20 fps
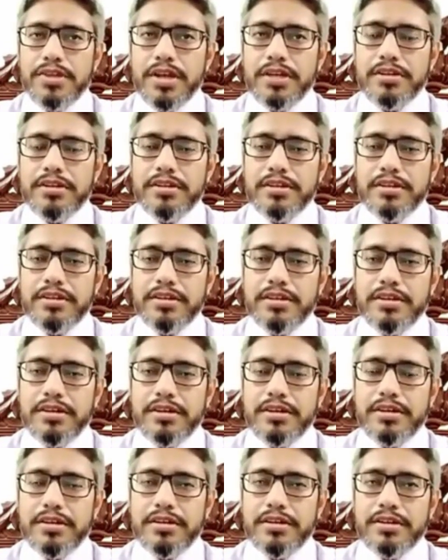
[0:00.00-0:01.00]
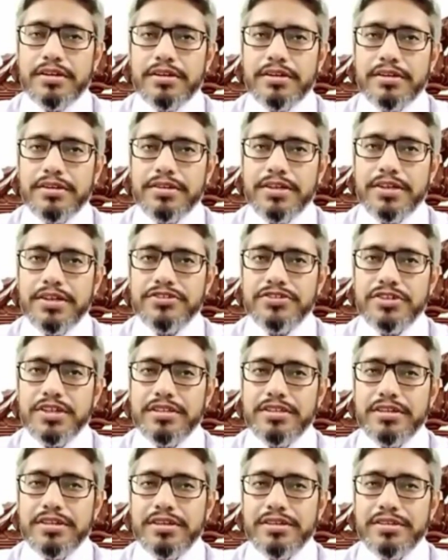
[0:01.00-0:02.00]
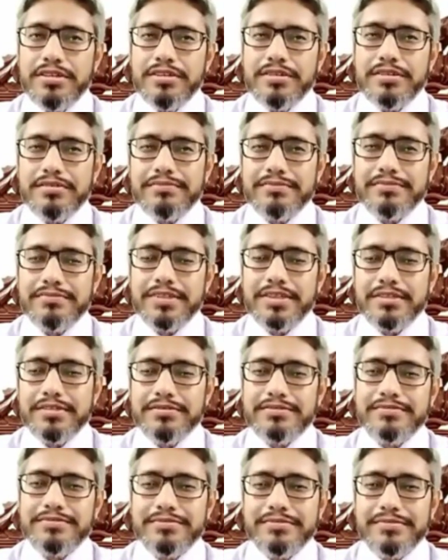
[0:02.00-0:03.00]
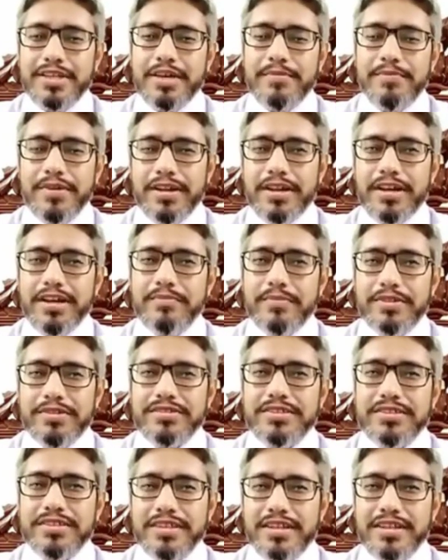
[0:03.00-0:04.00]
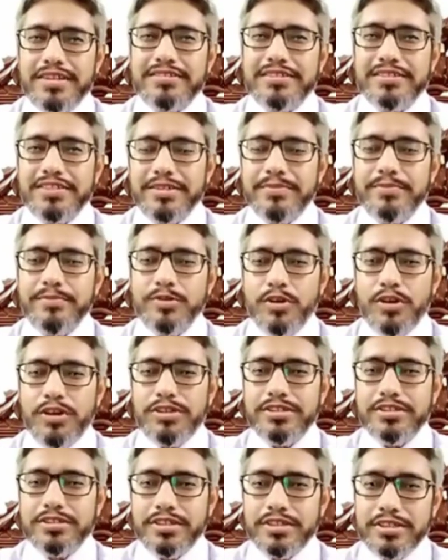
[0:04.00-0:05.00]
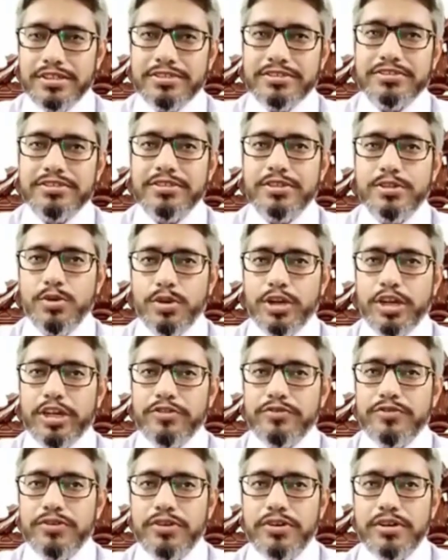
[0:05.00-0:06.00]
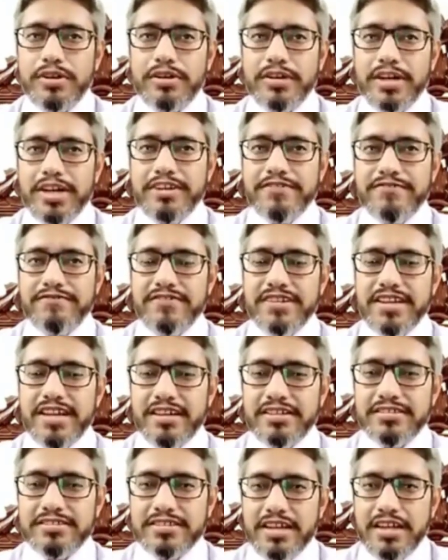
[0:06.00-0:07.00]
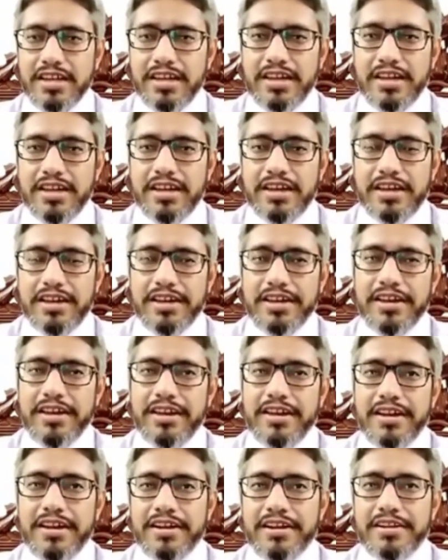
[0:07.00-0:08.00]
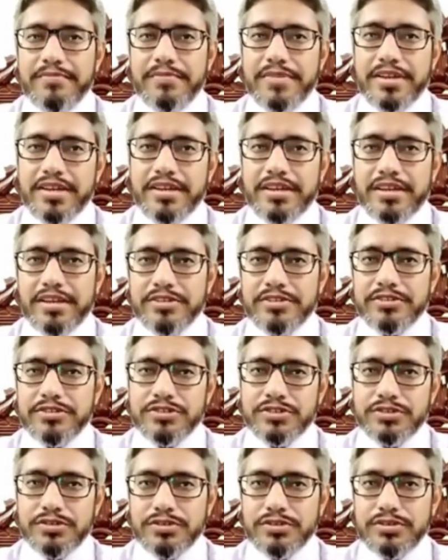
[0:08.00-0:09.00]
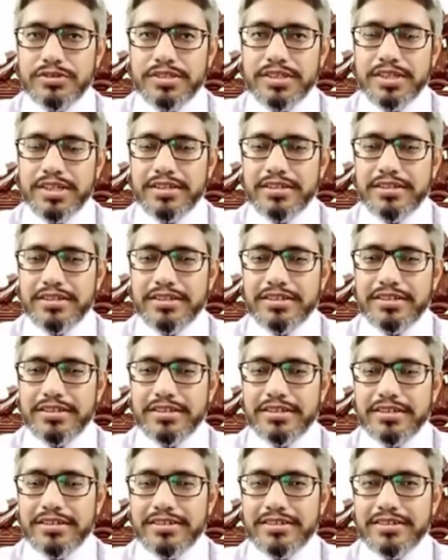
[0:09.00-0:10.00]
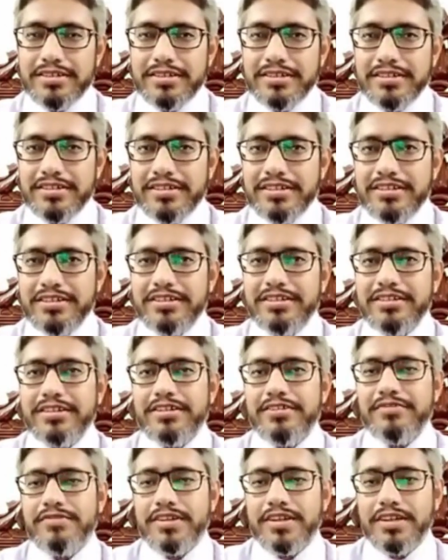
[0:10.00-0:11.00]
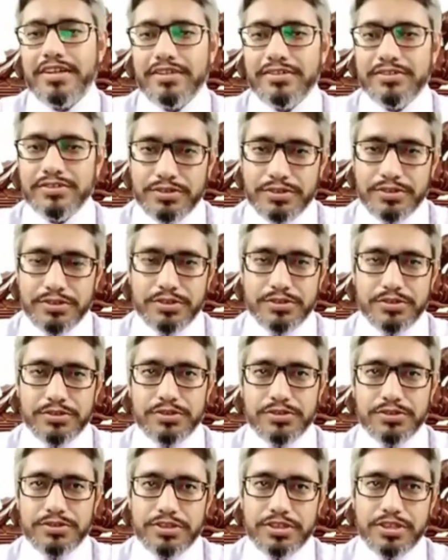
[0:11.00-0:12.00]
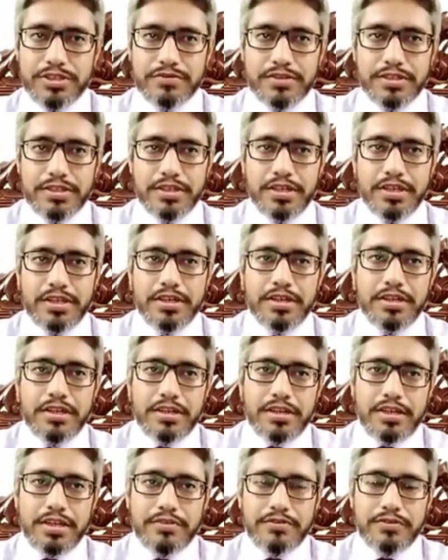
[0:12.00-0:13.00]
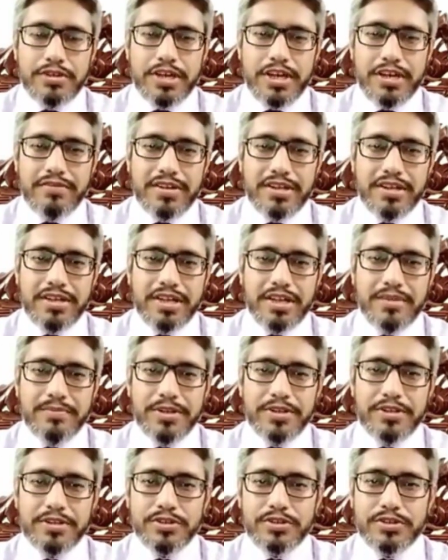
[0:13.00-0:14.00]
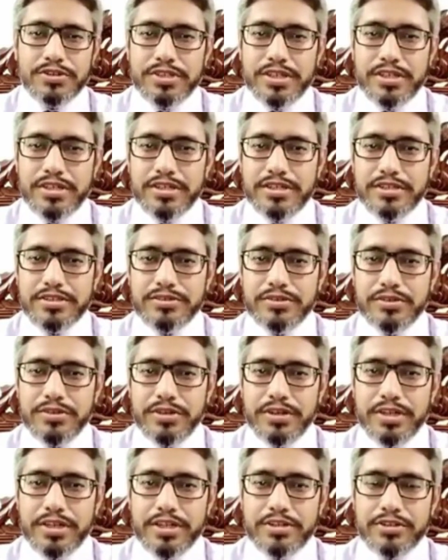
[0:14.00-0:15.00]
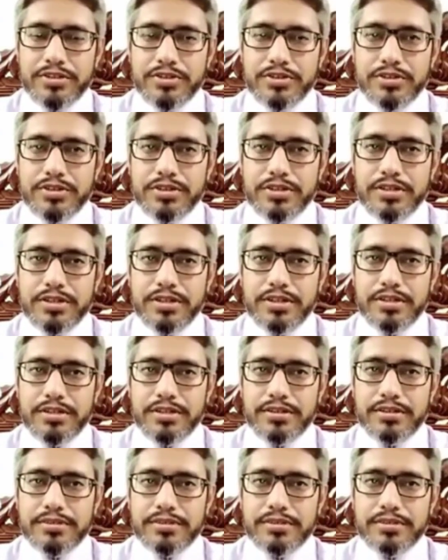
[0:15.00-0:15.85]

Then they say that, well, the applicant must realize that the employer is looking for red flags and making sure that there aren't any red flags on your CV. If you have any gap in your studies or in your